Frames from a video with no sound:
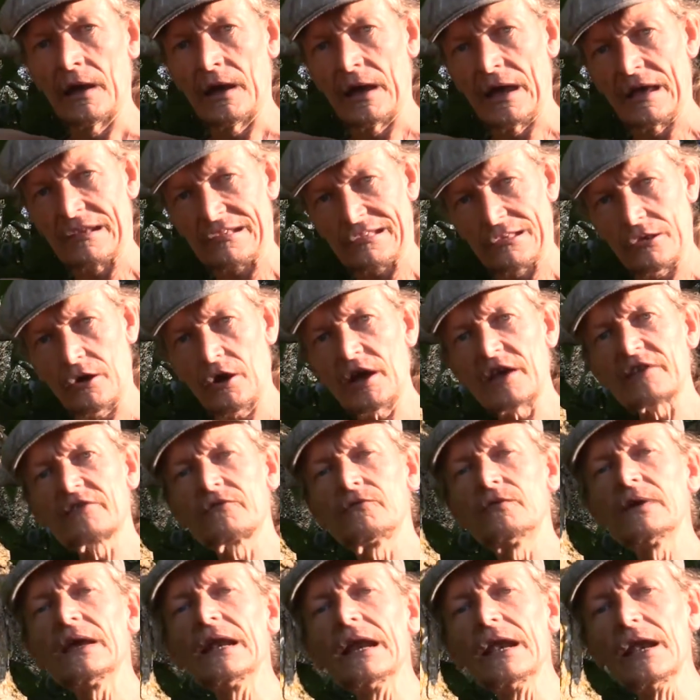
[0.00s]
As long as
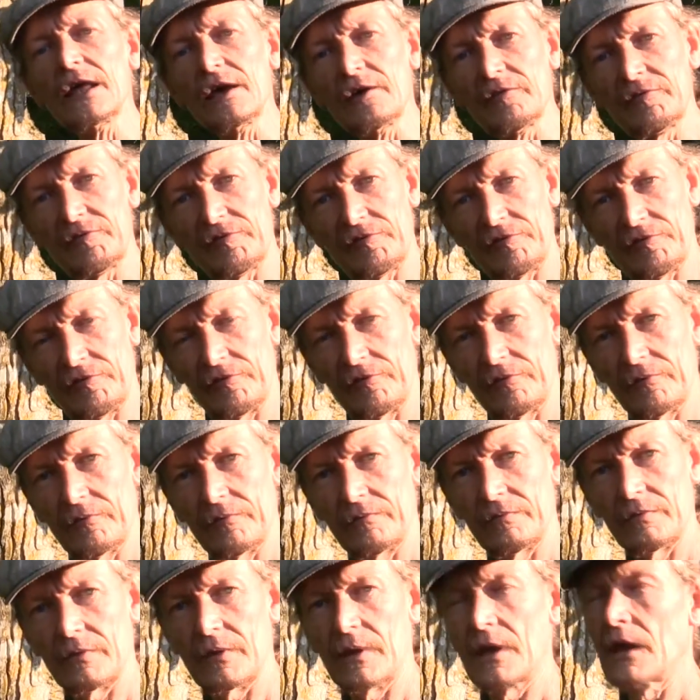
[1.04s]
we live,
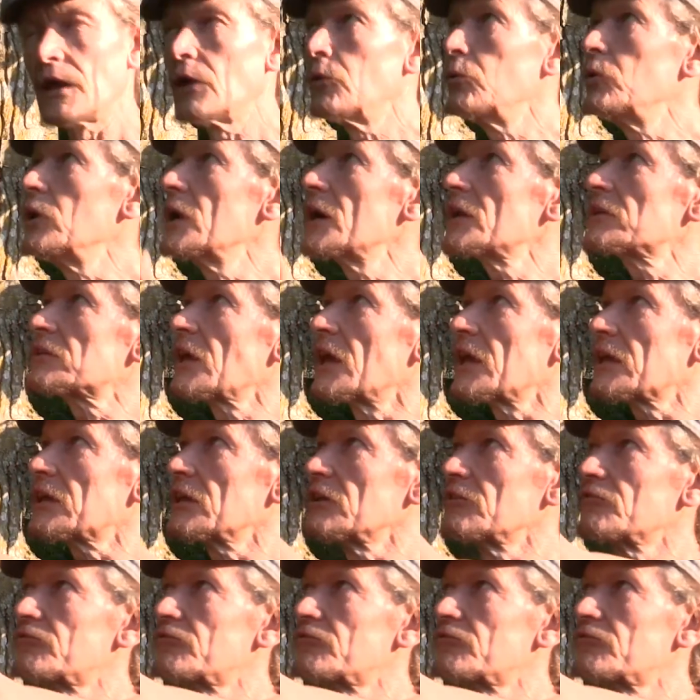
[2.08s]
we are taking